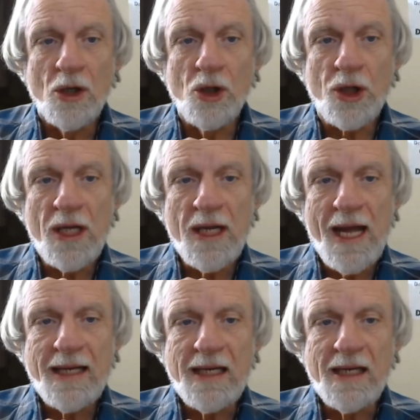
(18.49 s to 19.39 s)
Looking
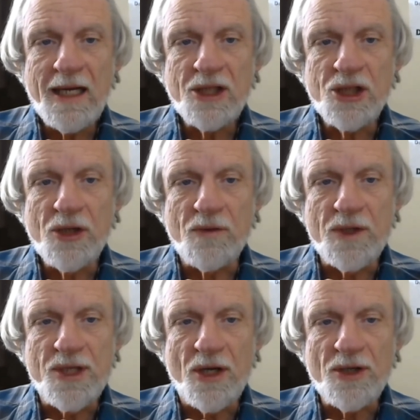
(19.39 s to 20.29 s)
at election
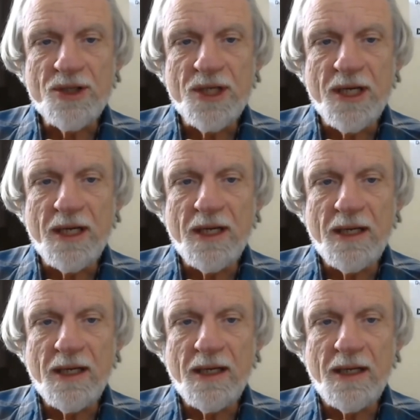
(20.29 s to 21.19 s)
results,
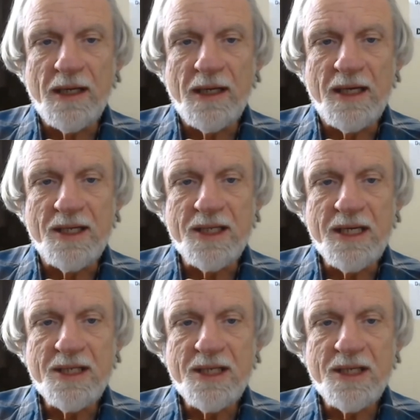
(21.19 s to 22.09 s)
it is
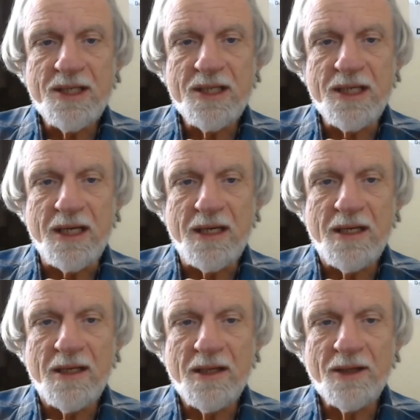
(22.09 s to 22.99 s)
easy to
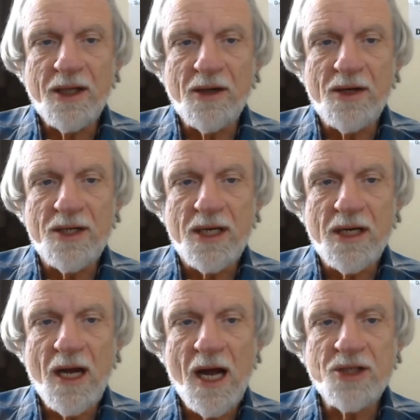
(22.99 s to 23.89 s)
see that there is a
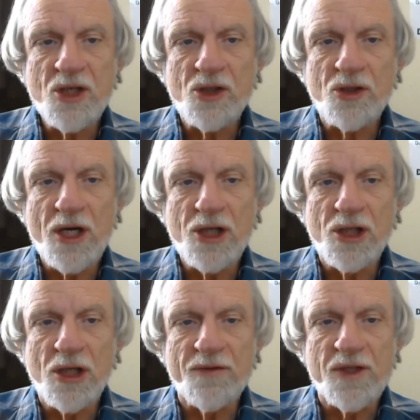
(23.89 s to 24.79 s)

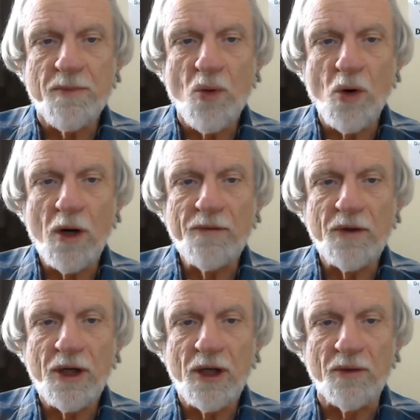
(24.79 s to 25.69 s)
concentration of support
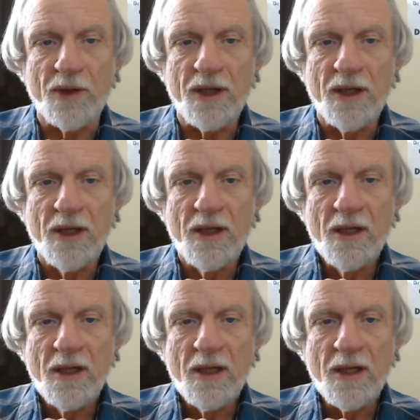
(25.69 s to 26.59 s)
for Hillary
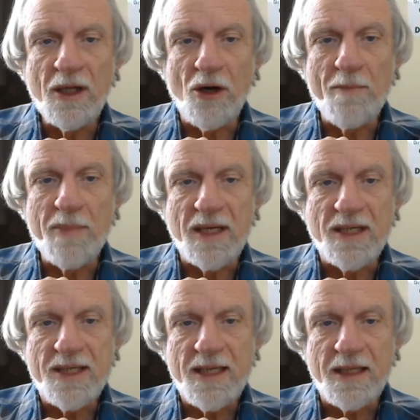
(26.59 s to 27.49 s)
in our big
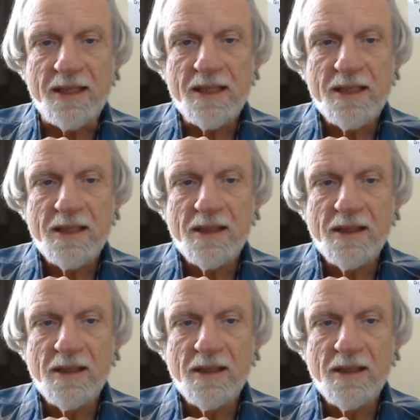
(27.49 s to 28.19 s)
cities.